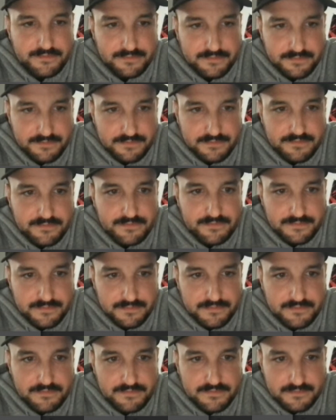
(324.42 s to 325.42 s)

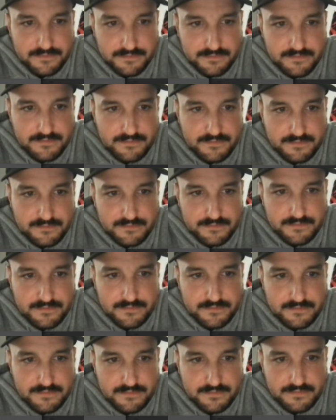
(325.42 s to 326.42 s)

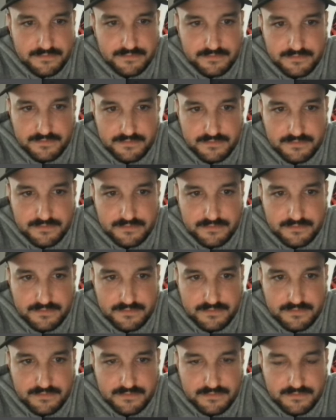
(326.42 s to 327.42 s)

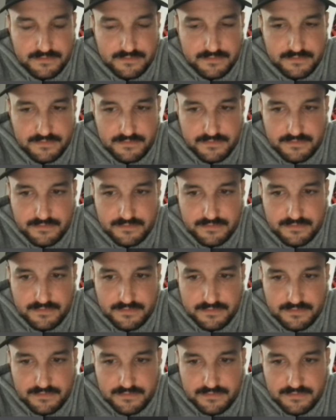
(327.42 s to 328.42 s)

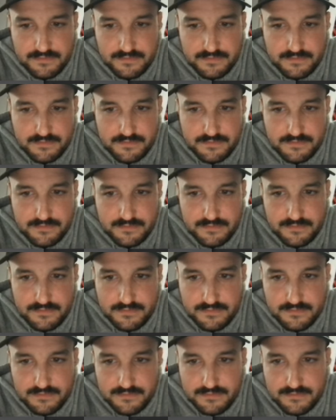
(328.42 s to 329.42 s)

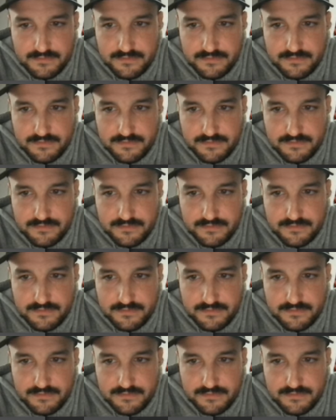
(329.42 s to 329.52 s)
The person shown says nothing.